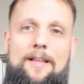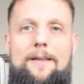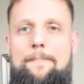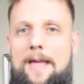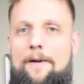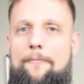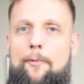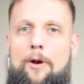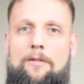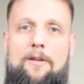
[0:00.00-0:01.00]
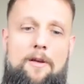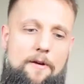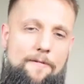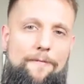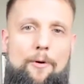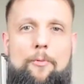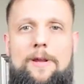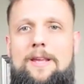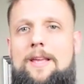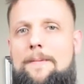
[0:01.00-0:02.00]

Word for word: It may have worked for a week,